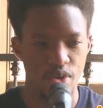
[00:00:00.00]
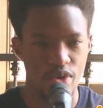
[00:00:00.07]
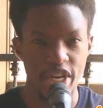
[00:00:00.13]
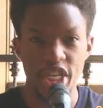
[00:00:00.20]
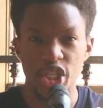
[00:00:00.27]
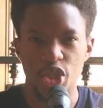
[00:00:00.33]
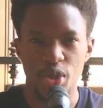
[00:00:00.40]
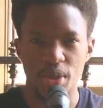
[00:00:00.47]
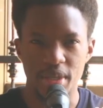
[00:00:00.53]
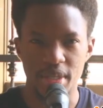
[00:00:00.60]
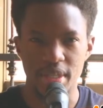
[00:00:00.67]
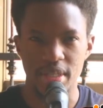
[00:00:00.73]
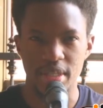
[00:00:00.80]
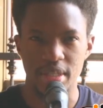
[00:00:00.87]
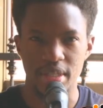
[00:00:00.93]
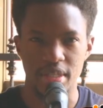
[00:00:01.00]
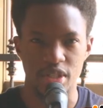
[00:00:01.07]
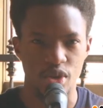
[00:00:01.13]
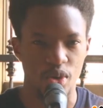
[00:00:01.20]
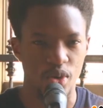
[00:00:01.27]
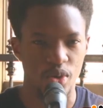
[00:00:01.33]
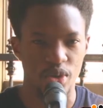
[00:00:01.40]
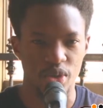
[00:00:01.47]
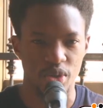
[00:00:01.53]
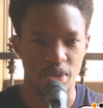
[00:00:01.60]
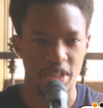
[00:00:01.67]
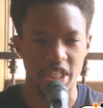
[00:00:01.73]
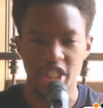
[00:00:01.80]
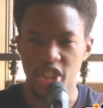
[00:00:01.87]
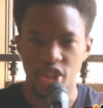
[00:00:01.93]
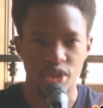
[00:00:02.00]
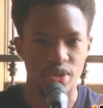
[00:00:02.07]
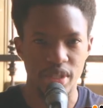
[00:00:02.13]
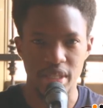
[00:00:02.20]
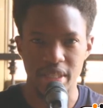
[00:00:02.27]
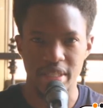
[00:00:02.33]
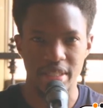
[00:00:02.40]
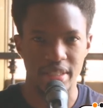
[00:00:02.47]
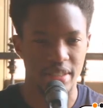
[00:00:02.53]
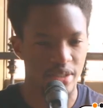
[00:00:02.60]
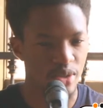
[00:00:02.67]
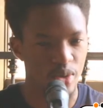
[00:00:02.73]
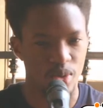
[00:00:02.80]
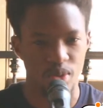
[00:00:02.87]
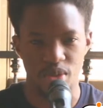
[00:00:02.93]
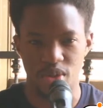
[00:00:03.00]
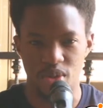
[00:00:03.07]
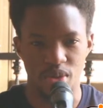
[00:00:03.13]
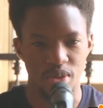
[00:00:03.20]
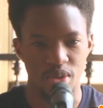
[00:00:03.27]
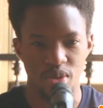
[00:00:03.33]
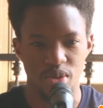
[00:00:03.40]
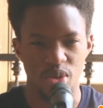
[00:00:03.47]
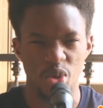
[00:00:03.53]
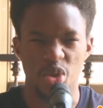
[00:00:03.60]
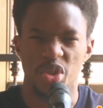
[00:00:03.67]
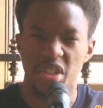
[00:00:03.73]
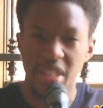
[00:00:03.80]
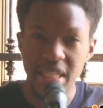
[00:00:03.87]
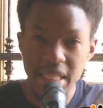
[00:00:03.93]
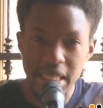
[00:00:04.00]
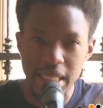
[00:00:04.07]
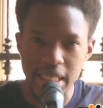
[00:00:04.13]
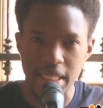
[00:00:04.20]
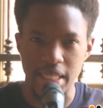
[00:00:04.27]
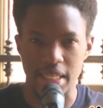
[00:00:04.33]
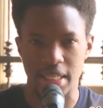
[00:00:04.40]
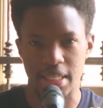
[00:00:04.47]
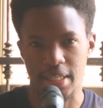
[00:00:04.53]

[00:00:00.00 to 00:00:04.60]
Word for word: region, your, your district, your, your, your, your thinking.